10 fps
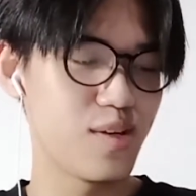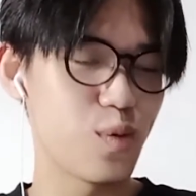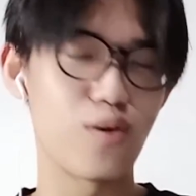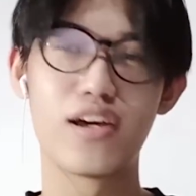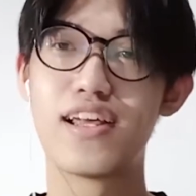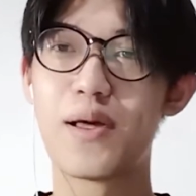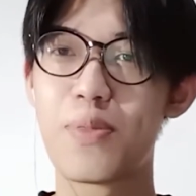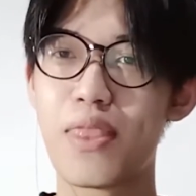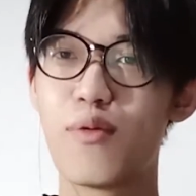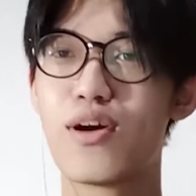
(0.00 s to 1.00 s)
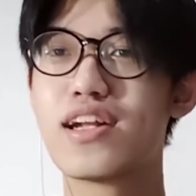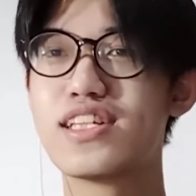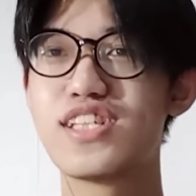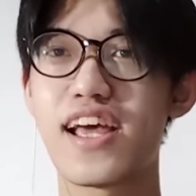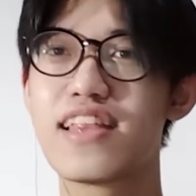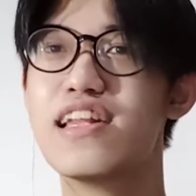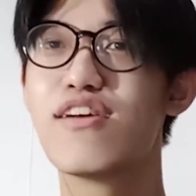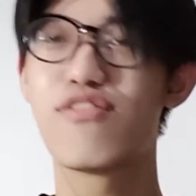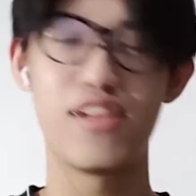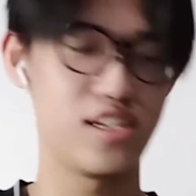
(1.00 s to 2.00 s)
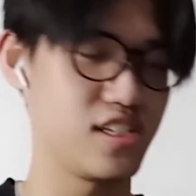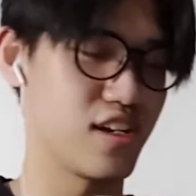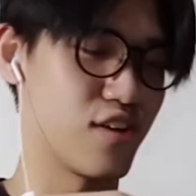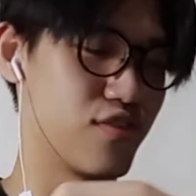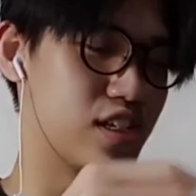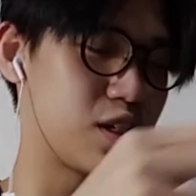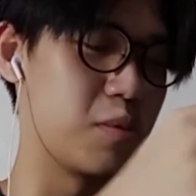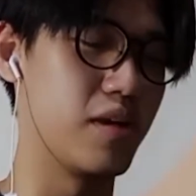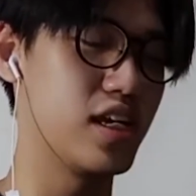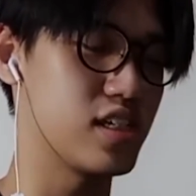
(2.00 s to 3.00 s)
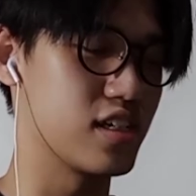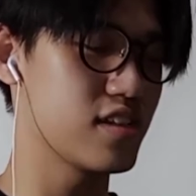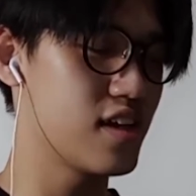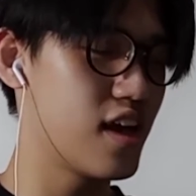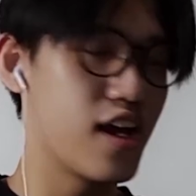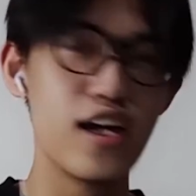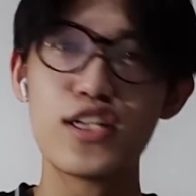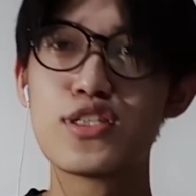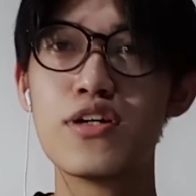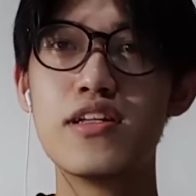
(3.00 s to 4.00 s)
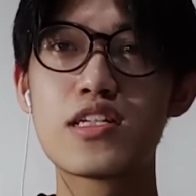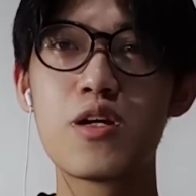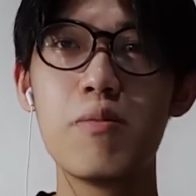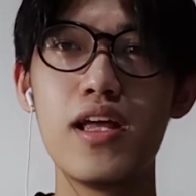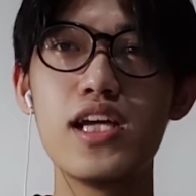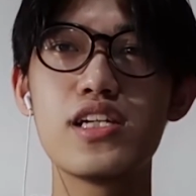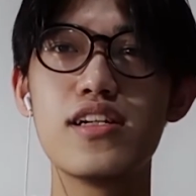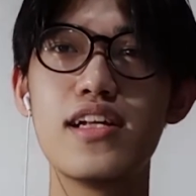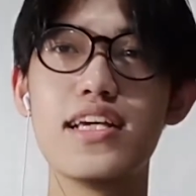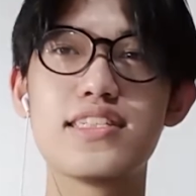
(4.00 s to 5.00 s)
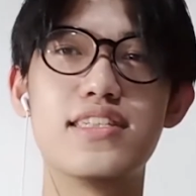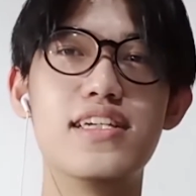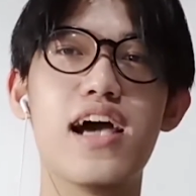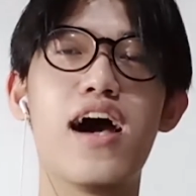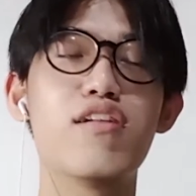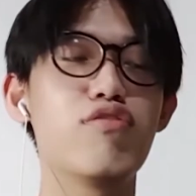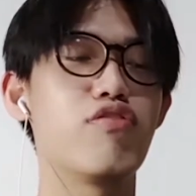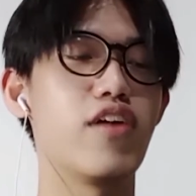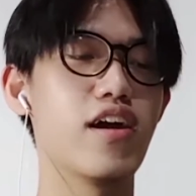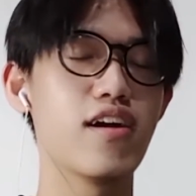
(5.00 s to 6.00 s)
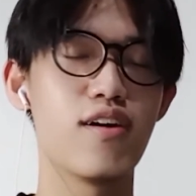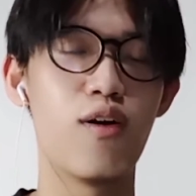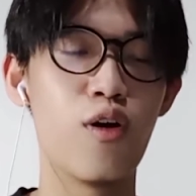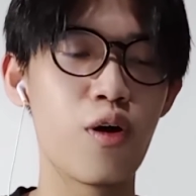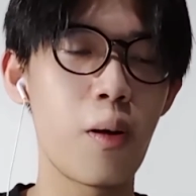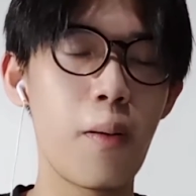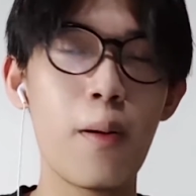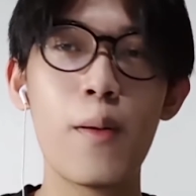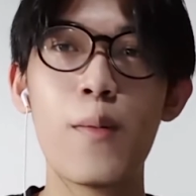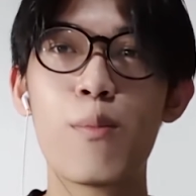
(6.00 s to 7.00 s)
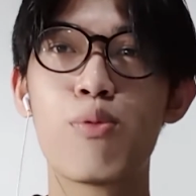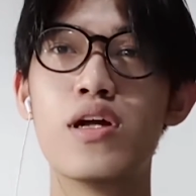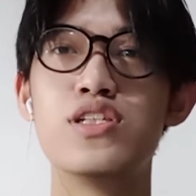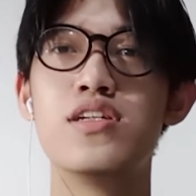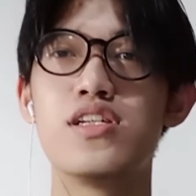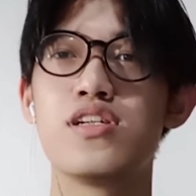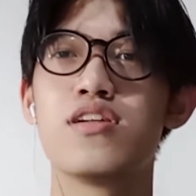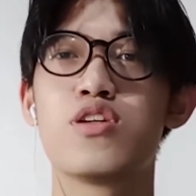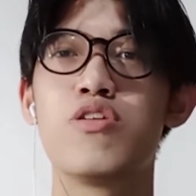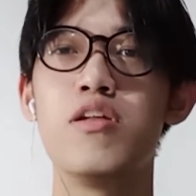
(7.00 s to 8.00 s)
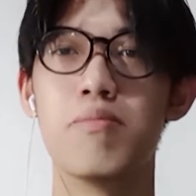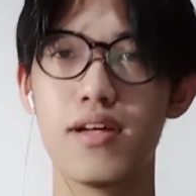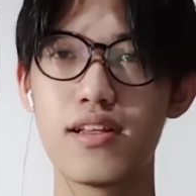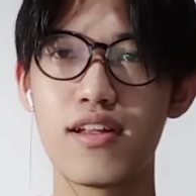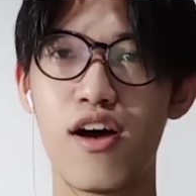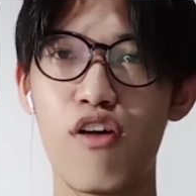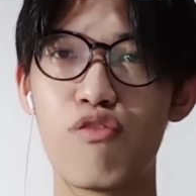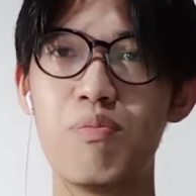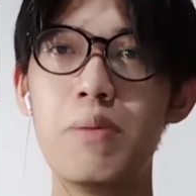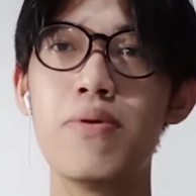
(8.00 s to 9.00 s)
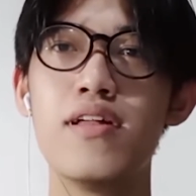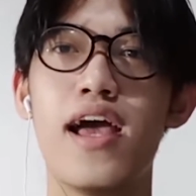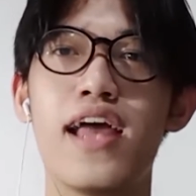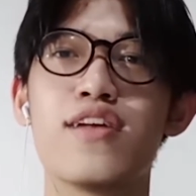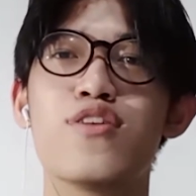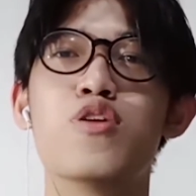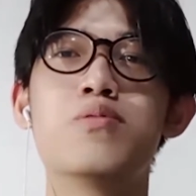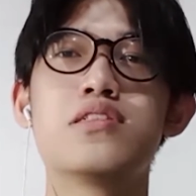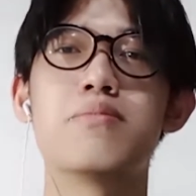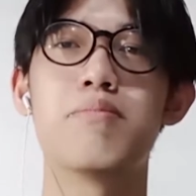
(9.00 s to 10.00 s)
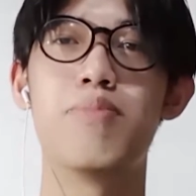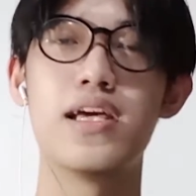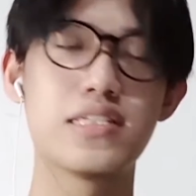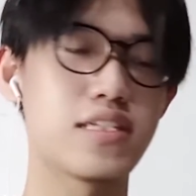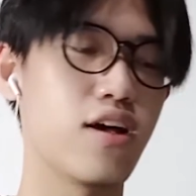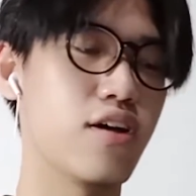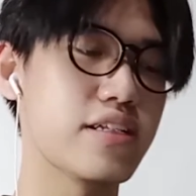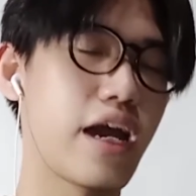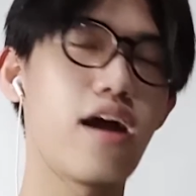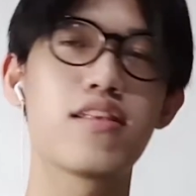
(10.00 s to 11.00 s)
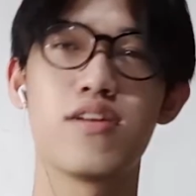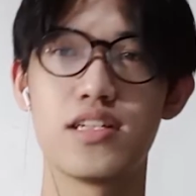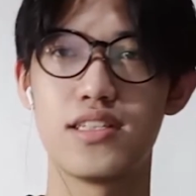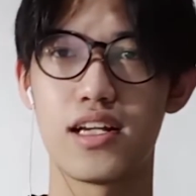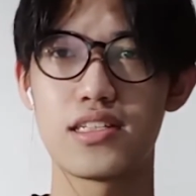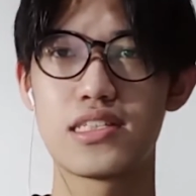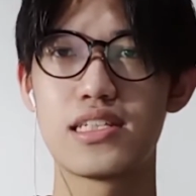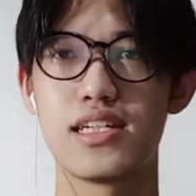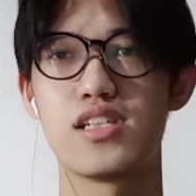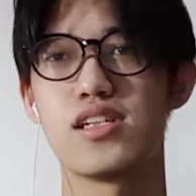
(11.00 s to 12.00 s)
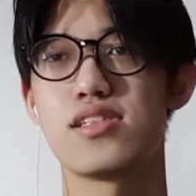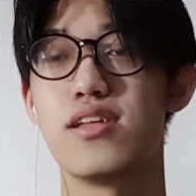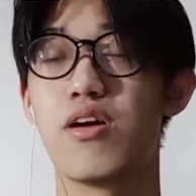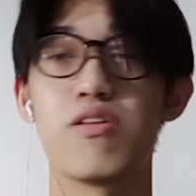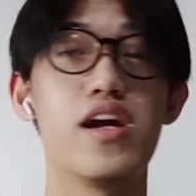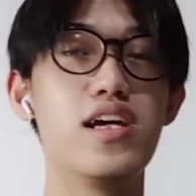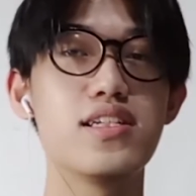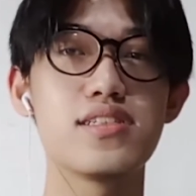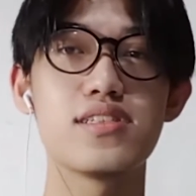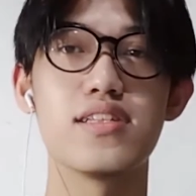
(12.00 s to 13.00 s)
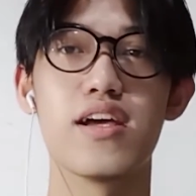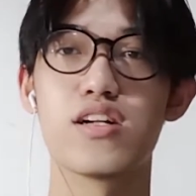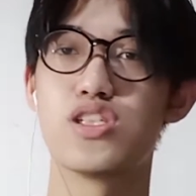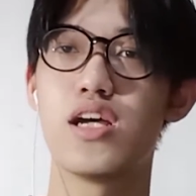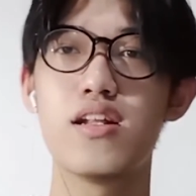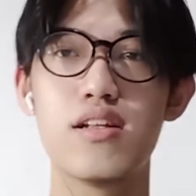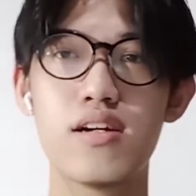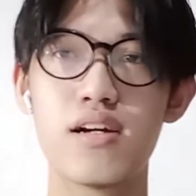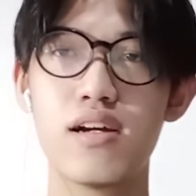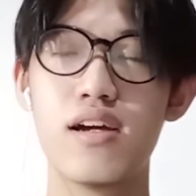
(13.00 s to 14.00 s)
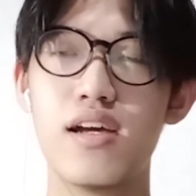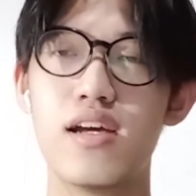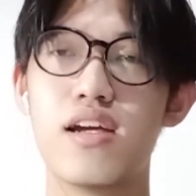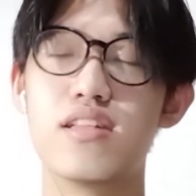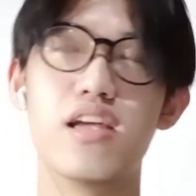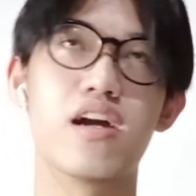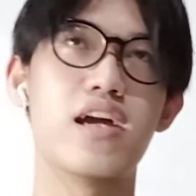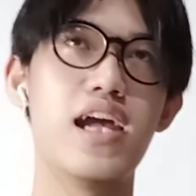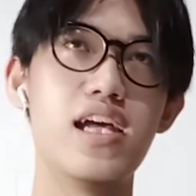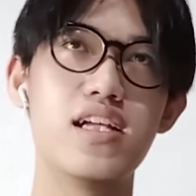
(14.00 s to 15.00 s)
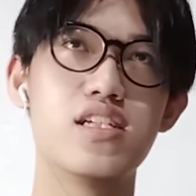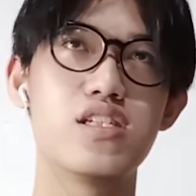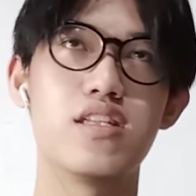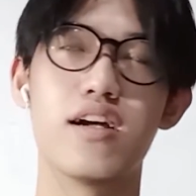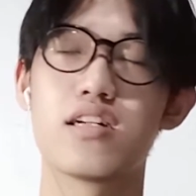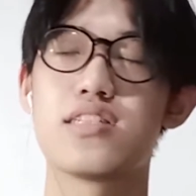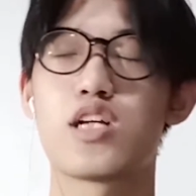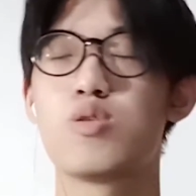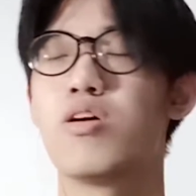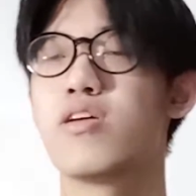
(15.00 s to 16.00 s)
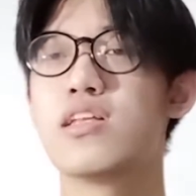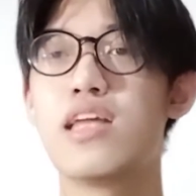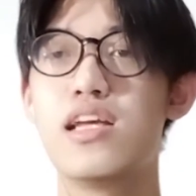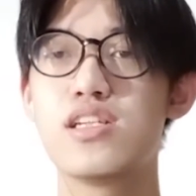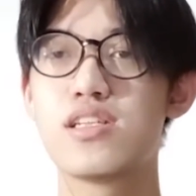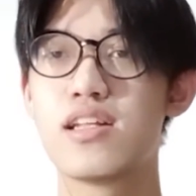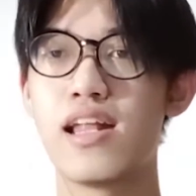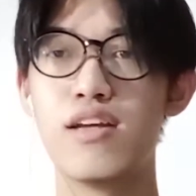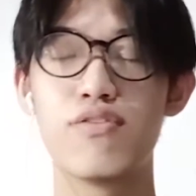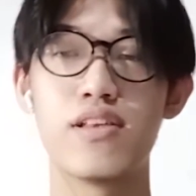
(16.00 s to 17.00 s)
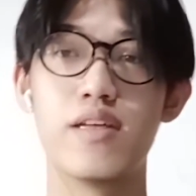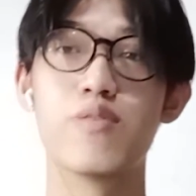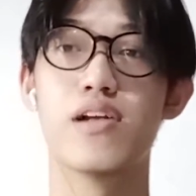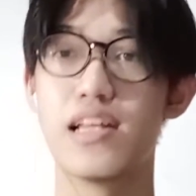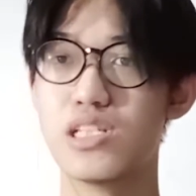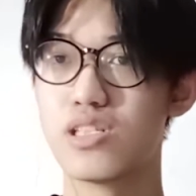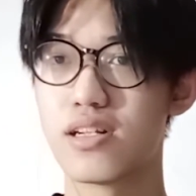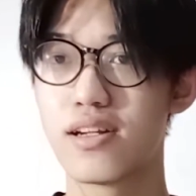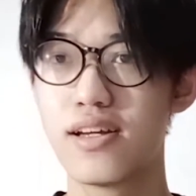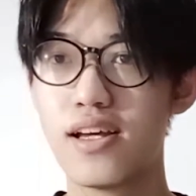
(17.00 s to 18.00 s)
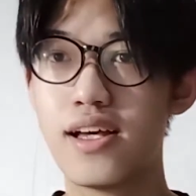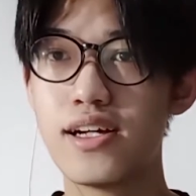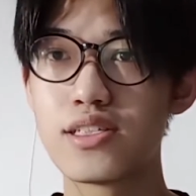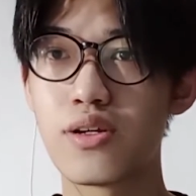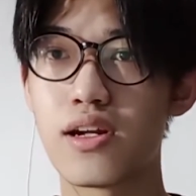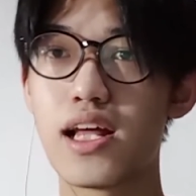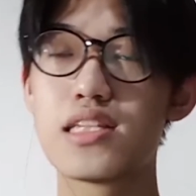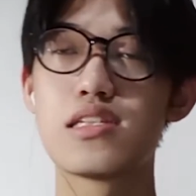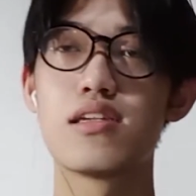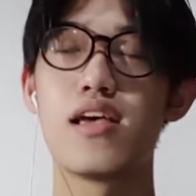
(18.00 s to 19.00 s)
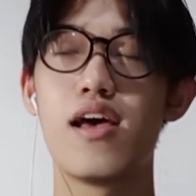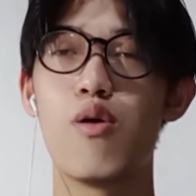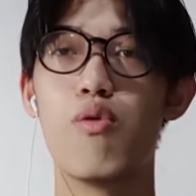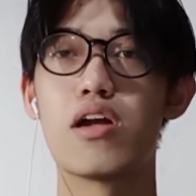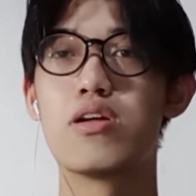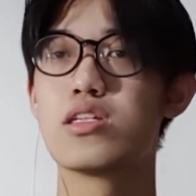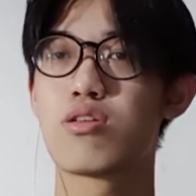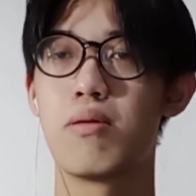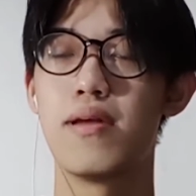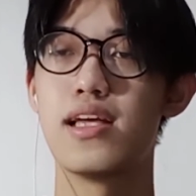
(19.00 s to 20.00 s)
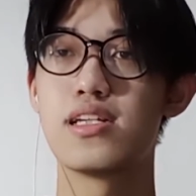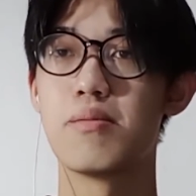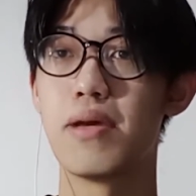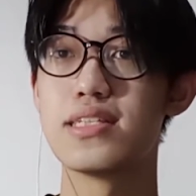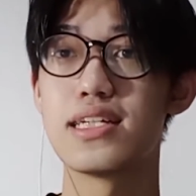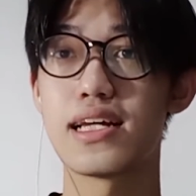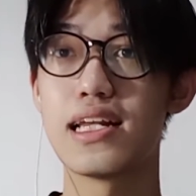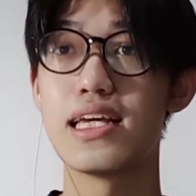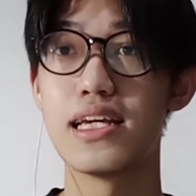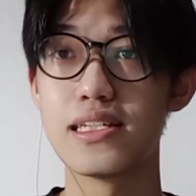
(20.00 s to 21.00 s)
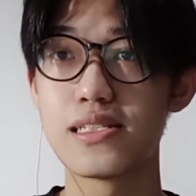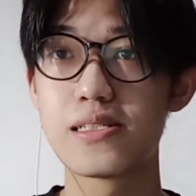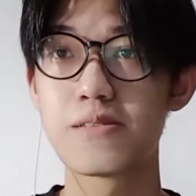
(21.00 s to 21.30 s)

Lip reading: we're gonna check the definition of discrimination. So discrimination is the unfair or prejudicial treatment of people and groups based on characteristics such as their race, their gender, their age, their sexual orientation, and even their religion. So that's what discrimination basically is.